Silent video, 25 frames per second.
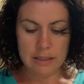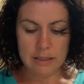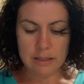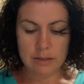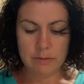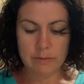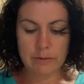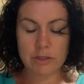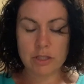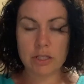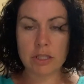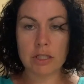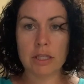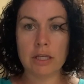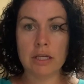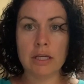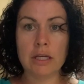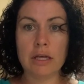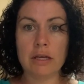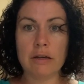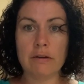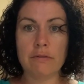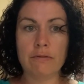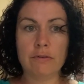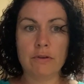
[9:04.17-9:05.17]

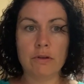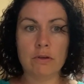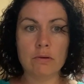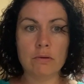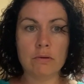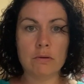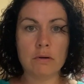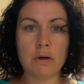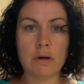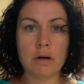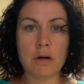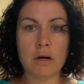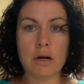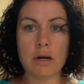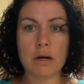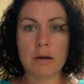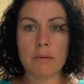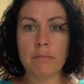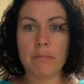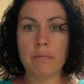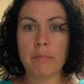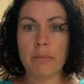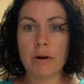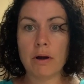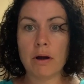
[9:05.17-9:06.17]
especially if you are
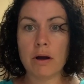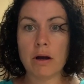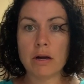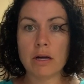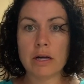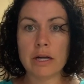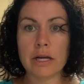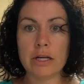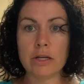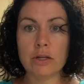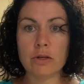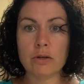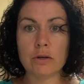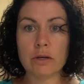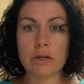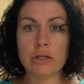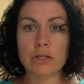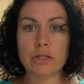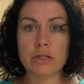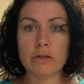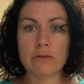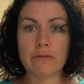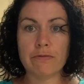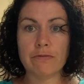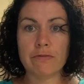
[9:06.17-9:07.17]
bar and
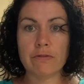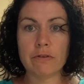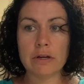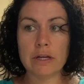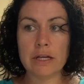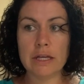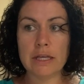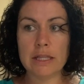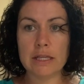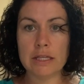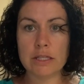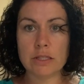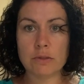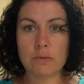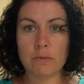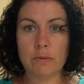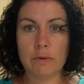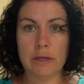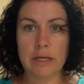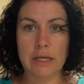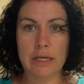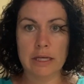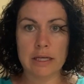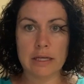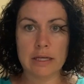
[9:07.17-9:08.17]
cruncher free this
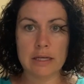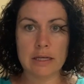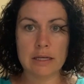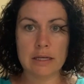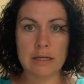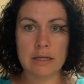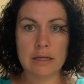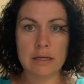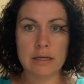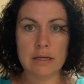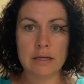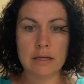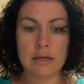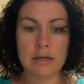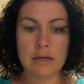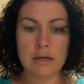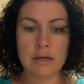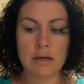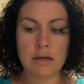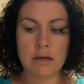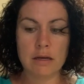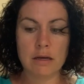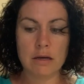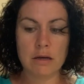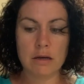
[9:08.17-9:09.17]
week.
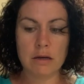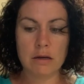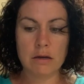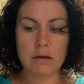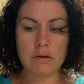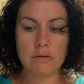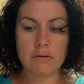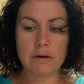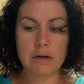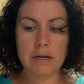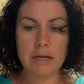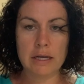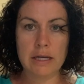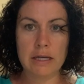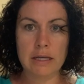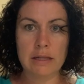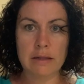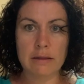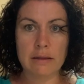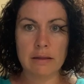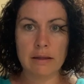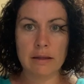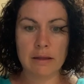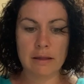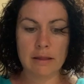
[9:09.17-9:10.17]
All right,
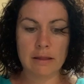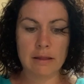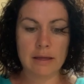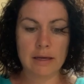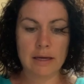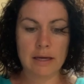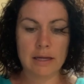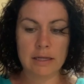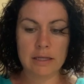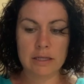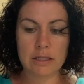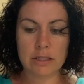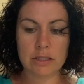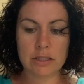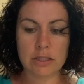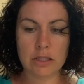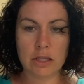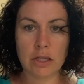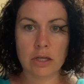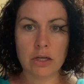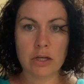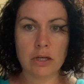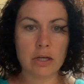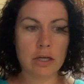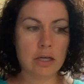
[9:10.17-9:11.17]
that is
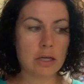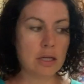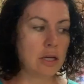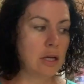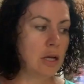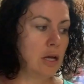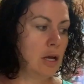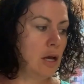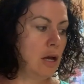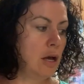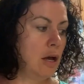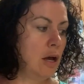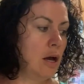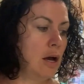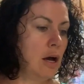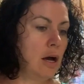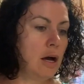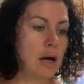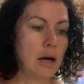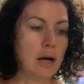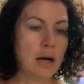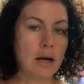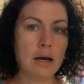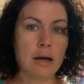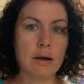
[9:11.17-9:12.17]
good.
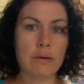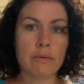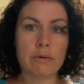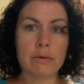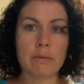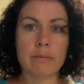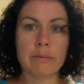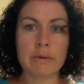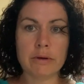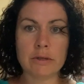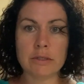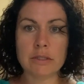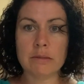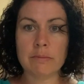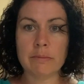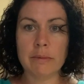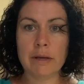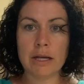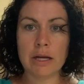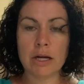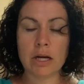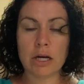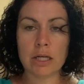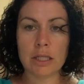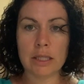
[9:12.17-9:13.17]
We're about to
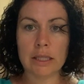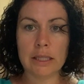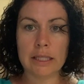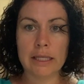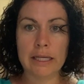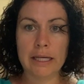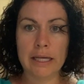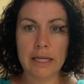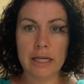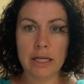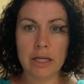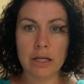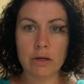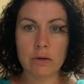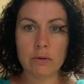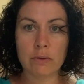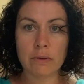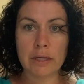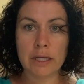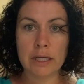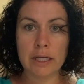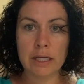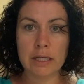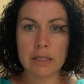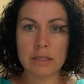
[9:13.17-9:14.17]
make our leaning
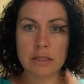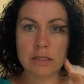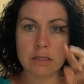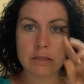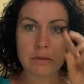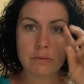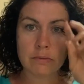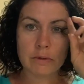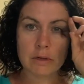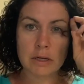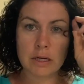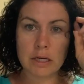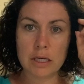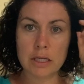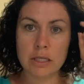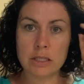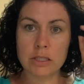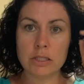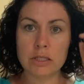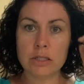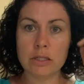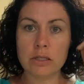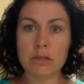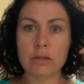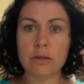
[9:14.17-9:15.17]
greens. So we're gonna
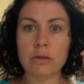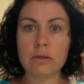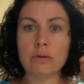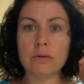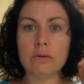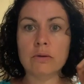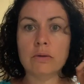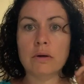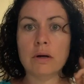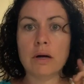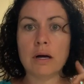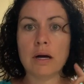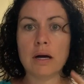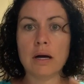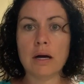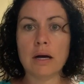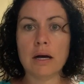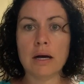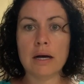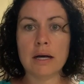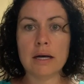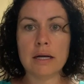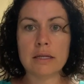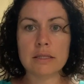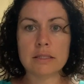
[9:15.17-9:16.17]
do
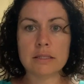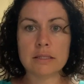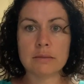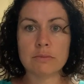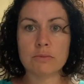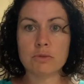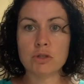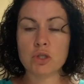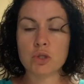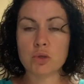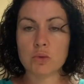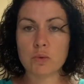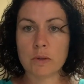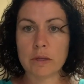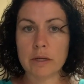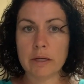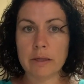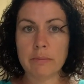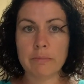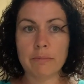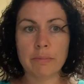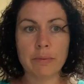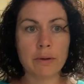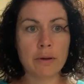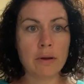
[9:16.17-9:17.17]
some
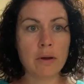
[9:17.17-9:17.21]
shrimp